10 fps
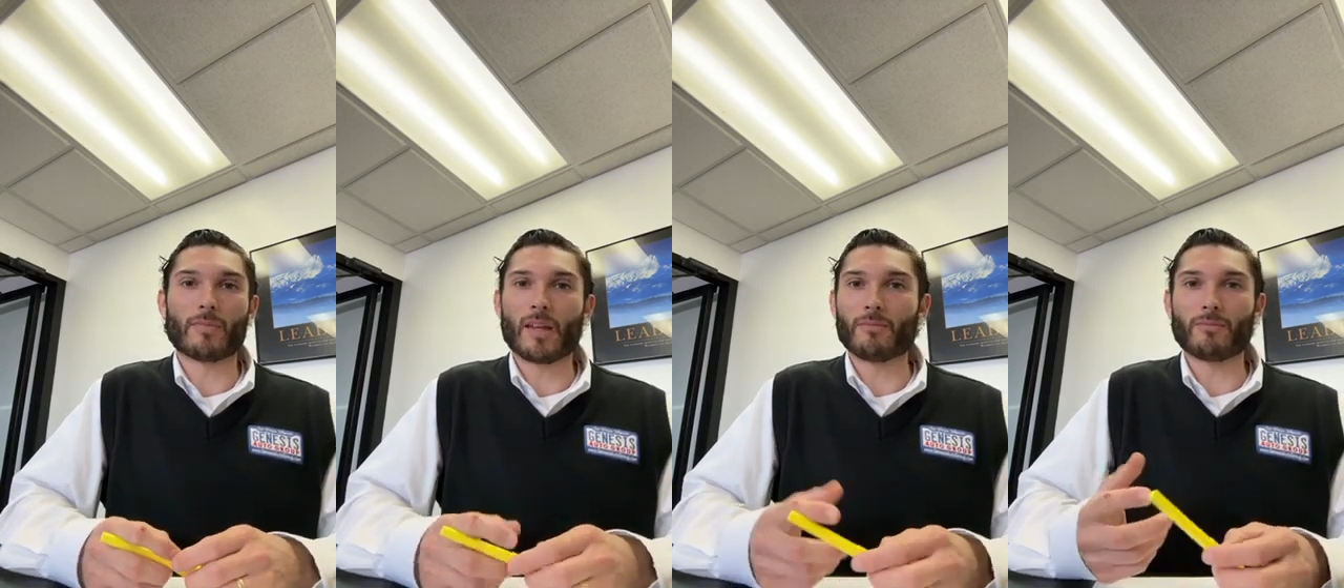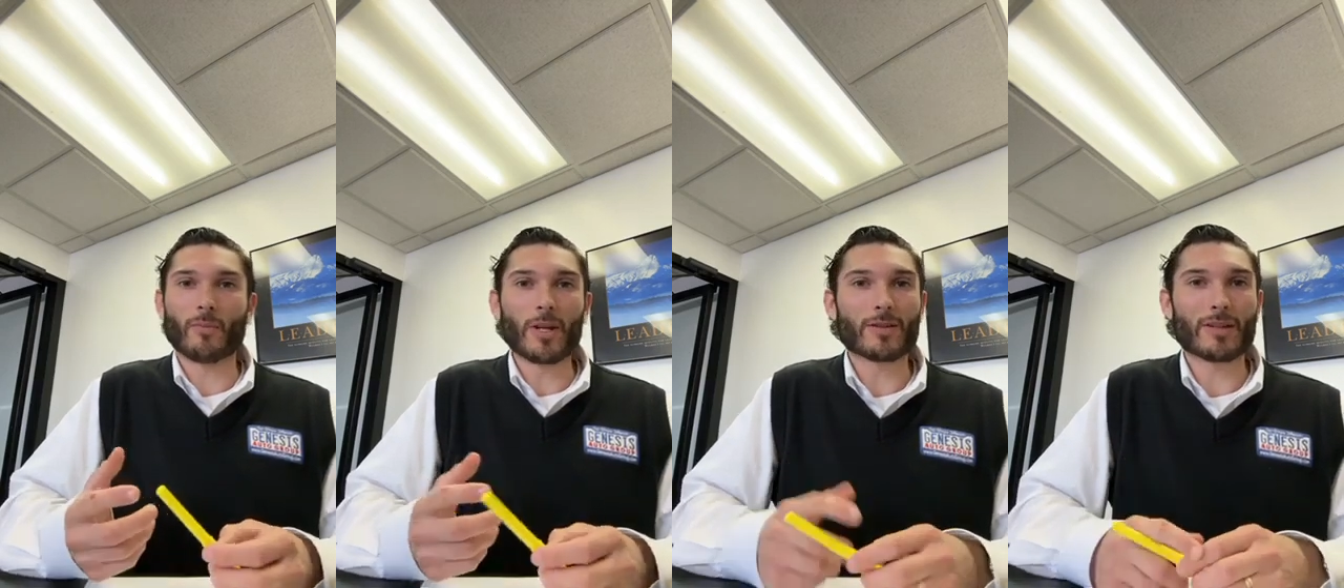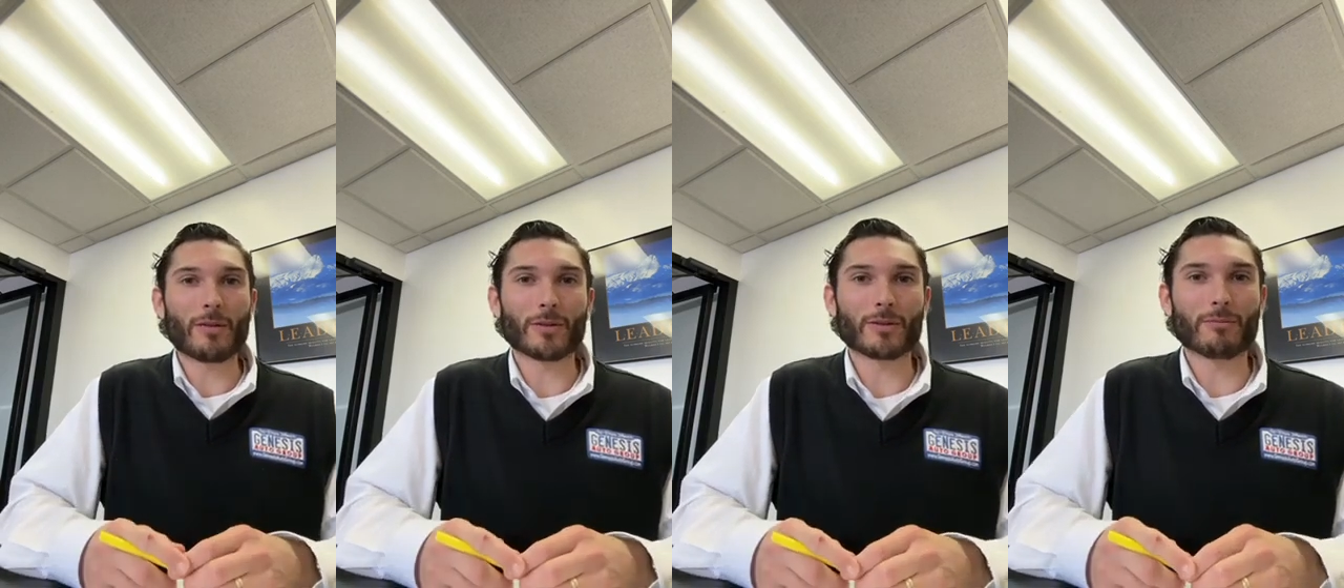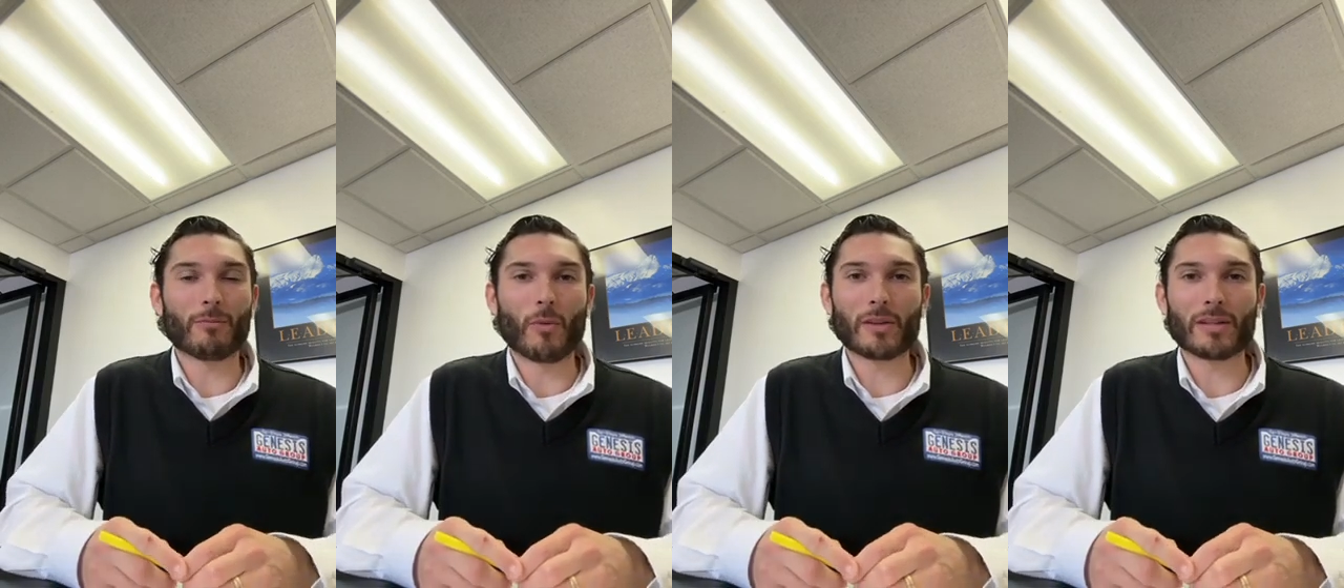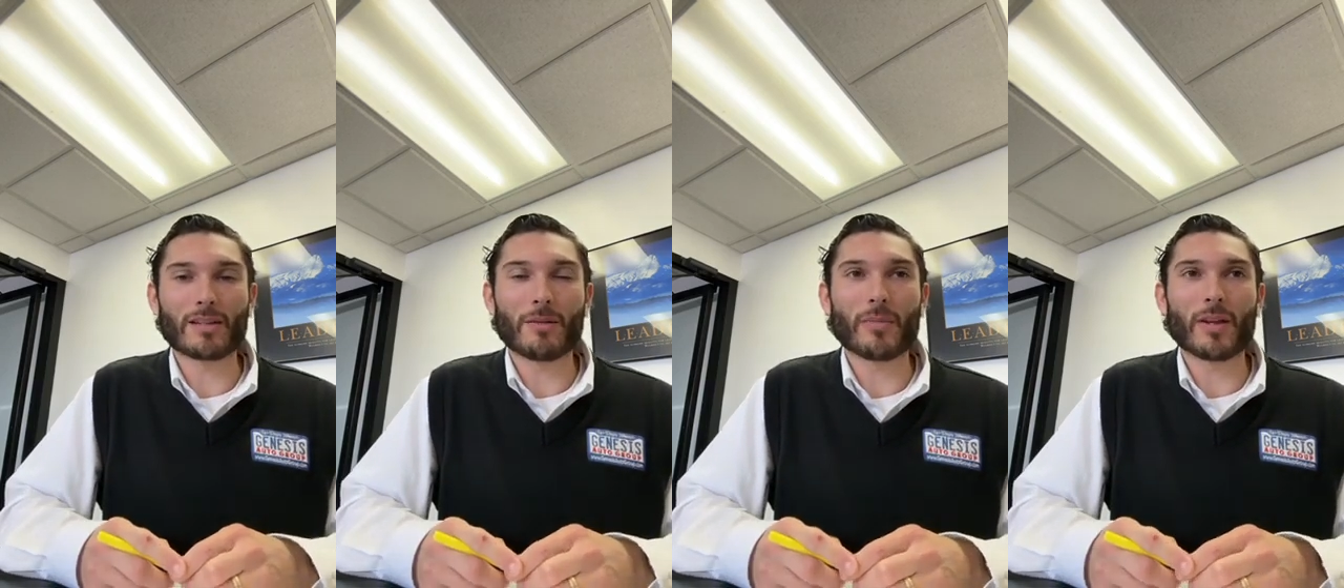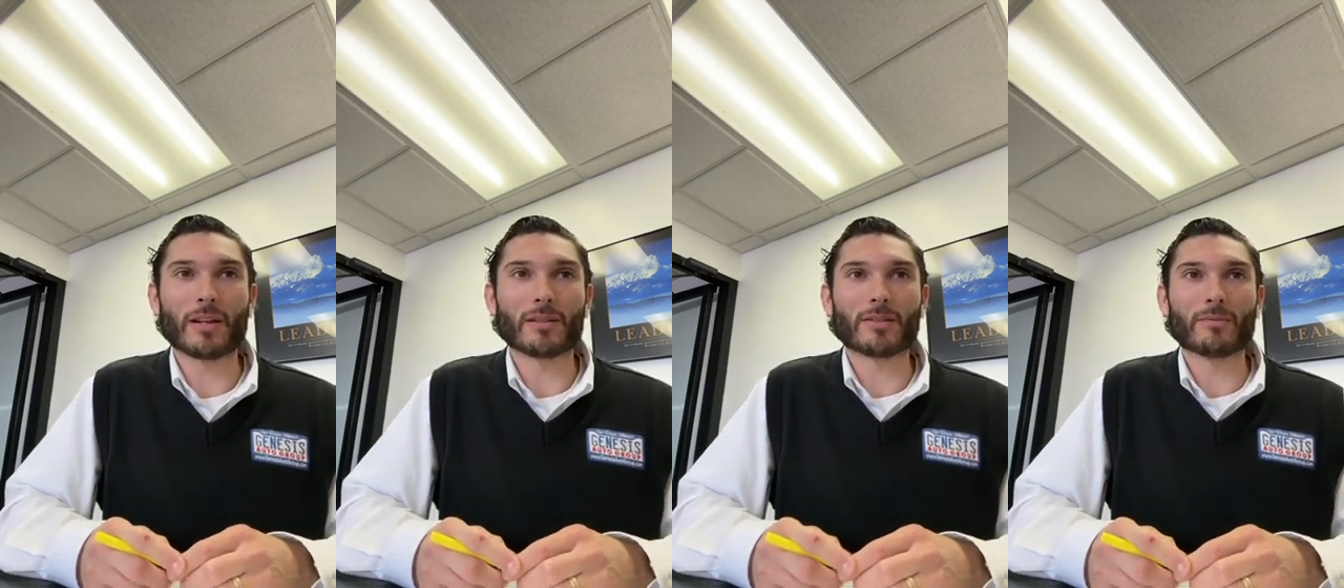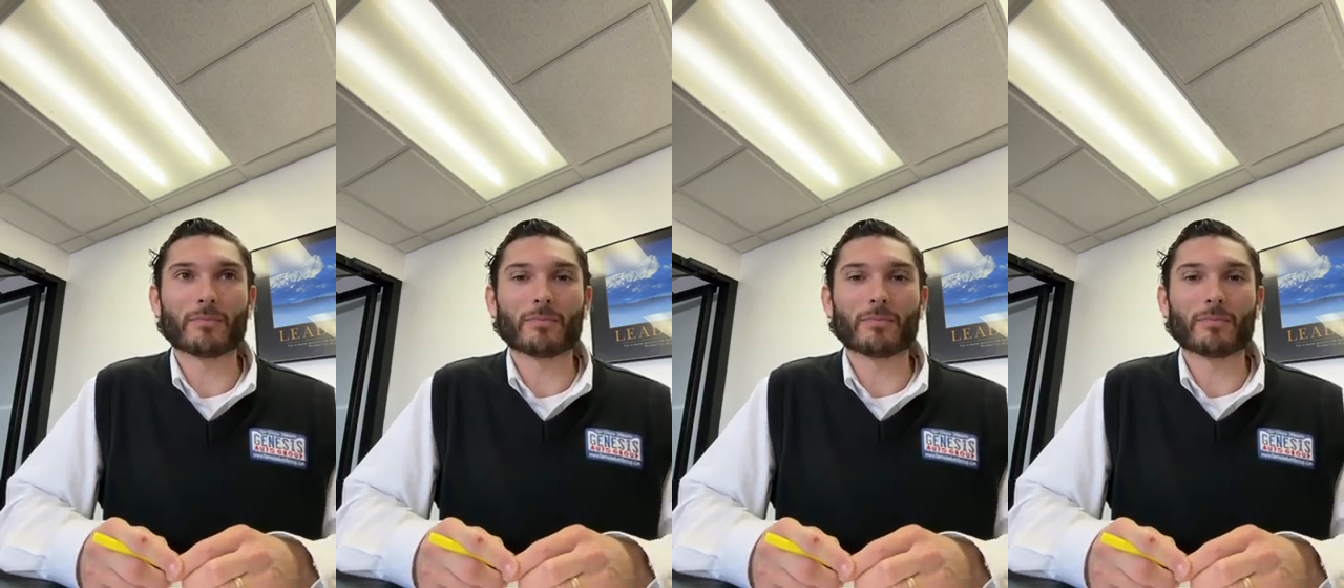And we as sellers want the same things.